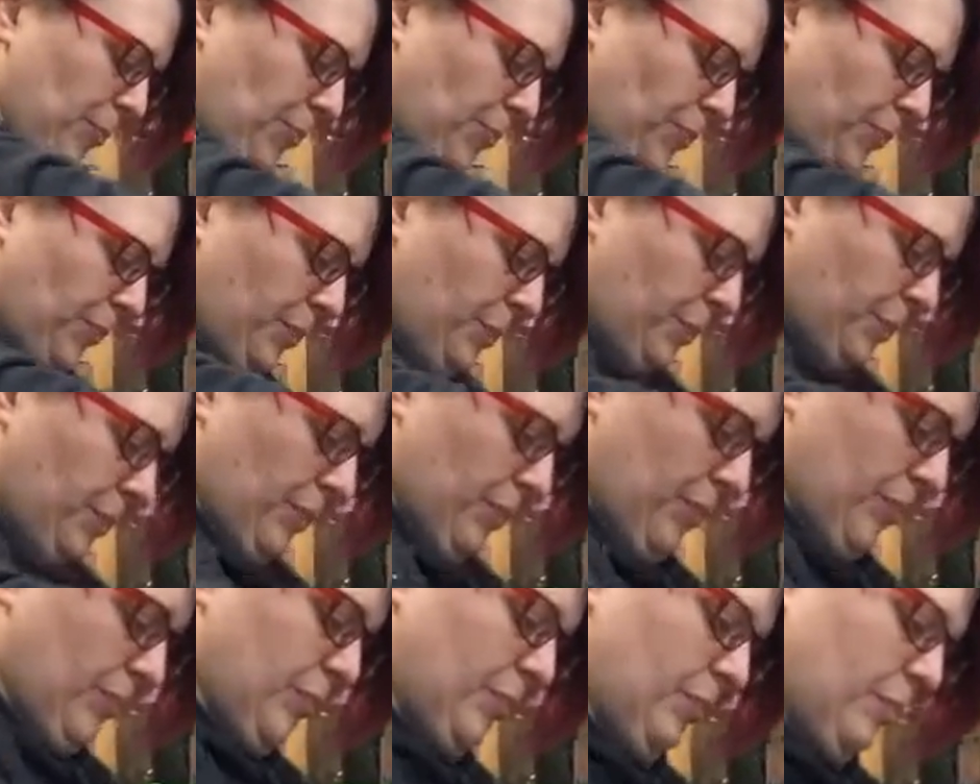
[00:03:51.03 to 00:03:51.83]
And again,
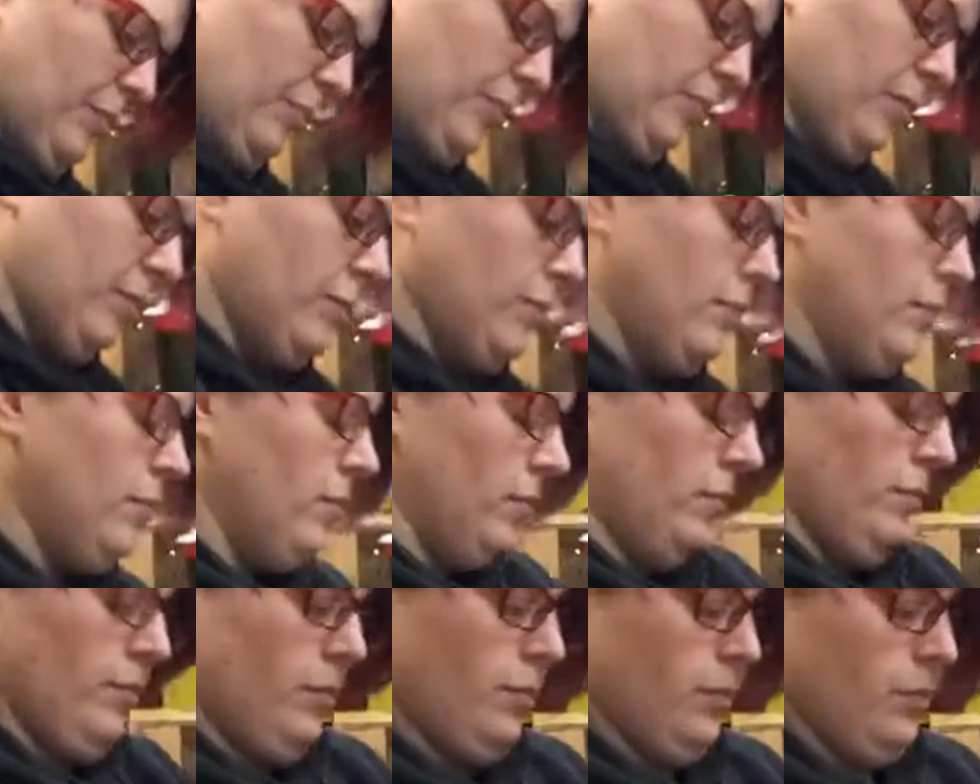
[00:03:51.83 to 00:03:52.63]
all this stuff is room
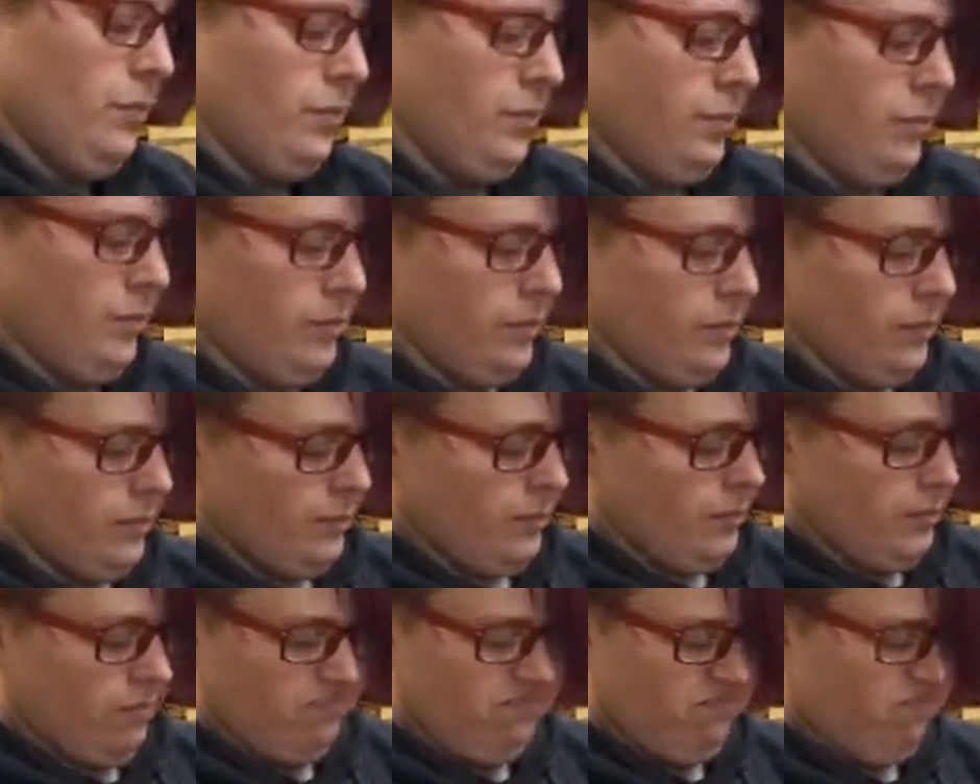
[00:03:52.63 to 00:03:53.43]
temperature.
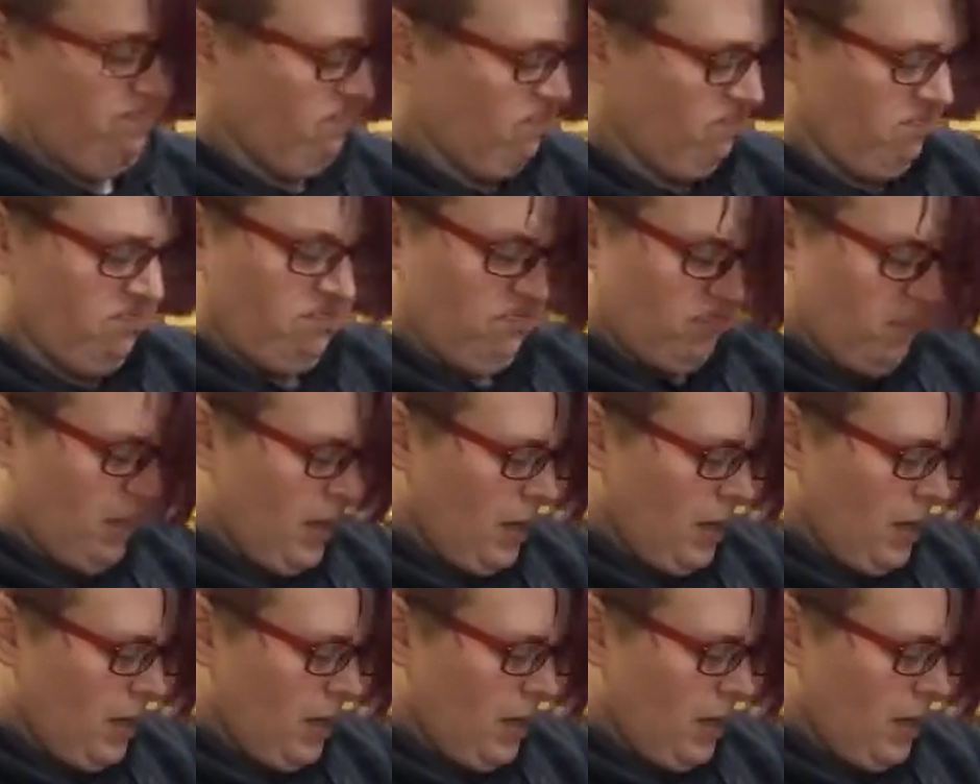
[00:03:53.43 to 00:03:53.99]
Nothing's heated yet.